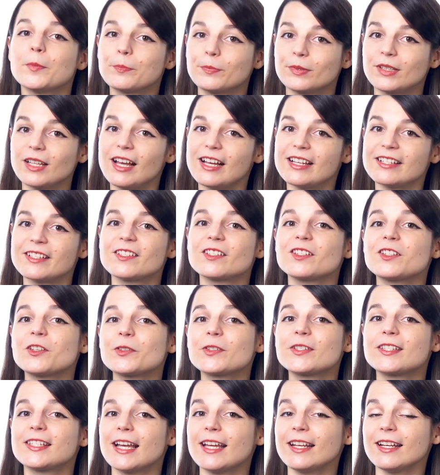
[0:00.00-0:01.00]
Plus,
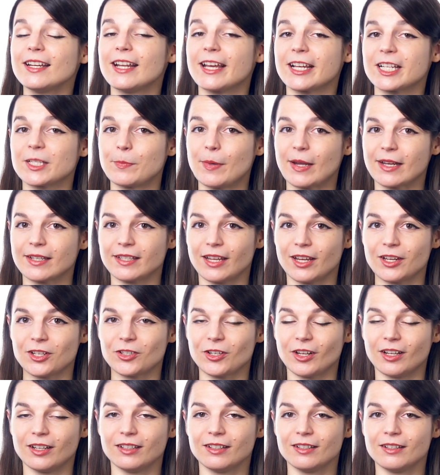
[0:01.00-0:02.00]
you set an
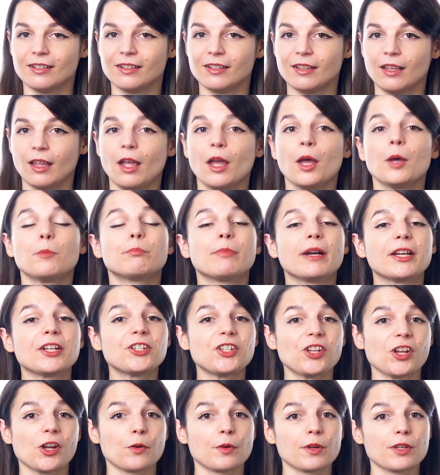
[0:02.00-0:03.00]
expectation. By
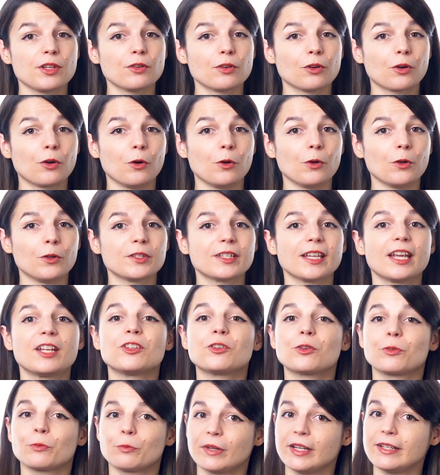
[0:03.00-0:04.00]
sharing your goals
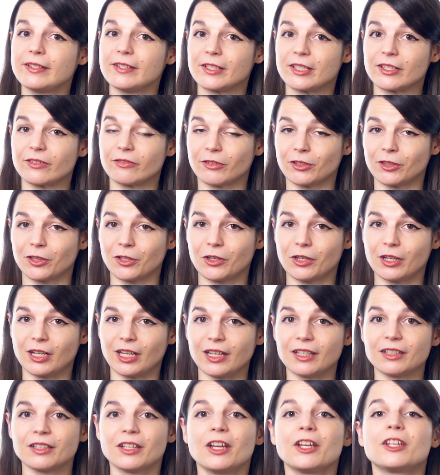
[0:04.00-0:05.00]
and your reasons for
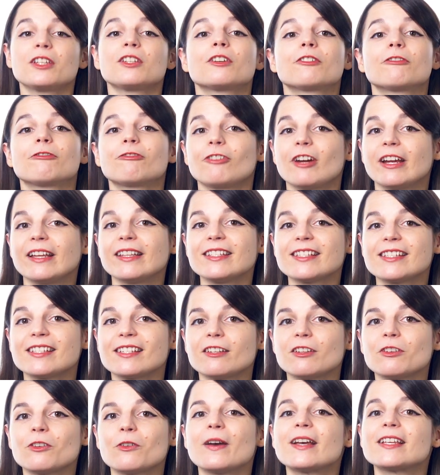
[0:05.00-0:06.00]
learning, your friends
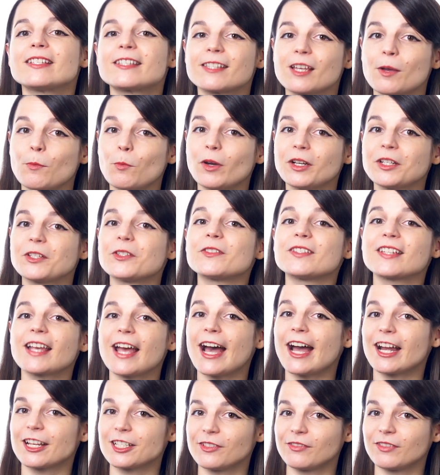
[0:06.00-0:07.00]
see you as someone who's
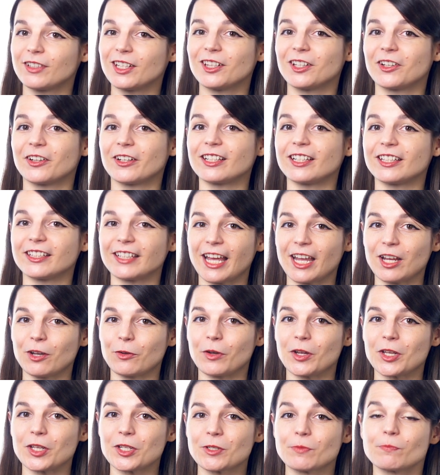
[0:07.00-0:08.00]
actively learning a
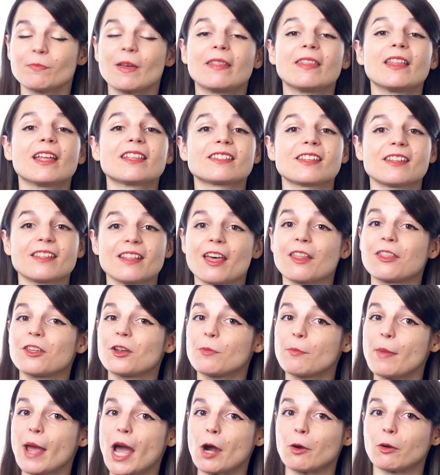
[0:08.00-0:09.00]
language, and that's
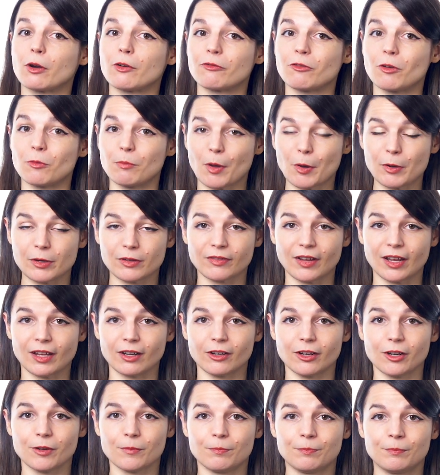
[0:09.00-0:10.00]
another powerful
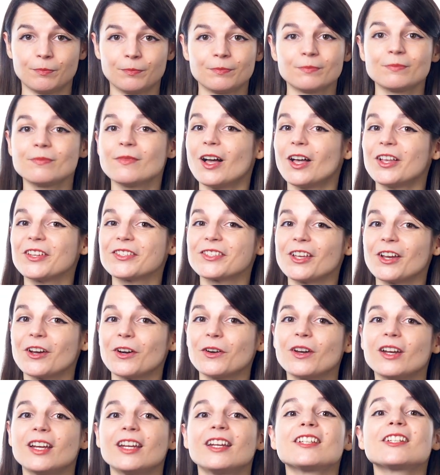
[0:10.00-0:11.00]
motivator.
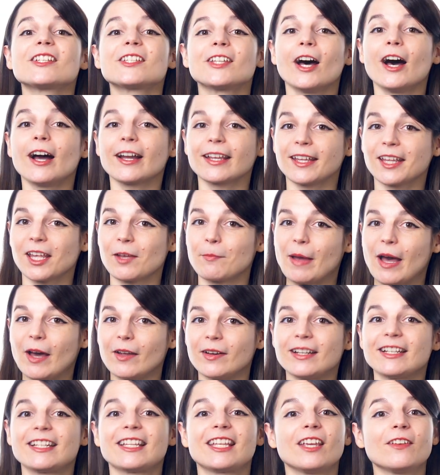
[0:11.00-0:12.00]
Also, talking
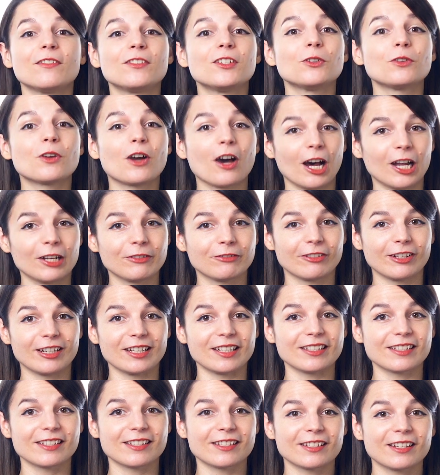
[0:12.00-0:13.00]
about it gives you
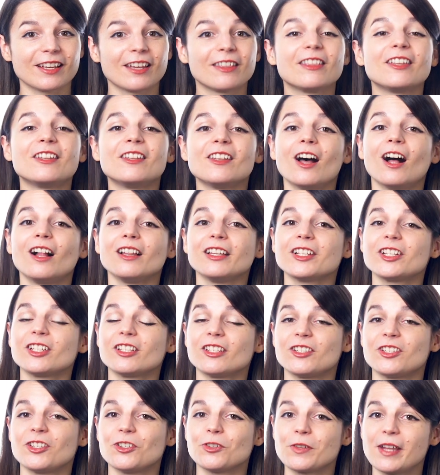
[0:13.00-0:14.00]
confidence, the
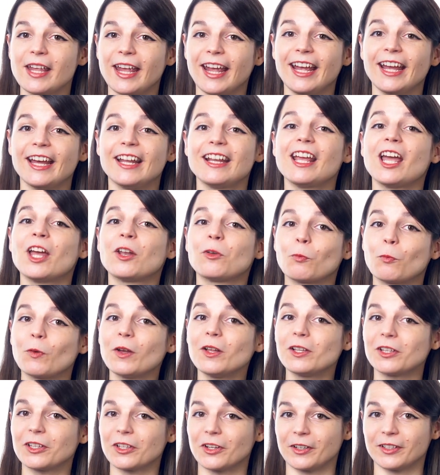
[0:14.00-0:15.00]
knowledge that you can and
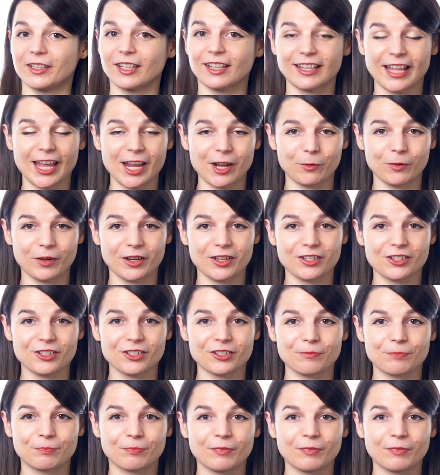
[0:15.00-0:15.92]
will learn the language.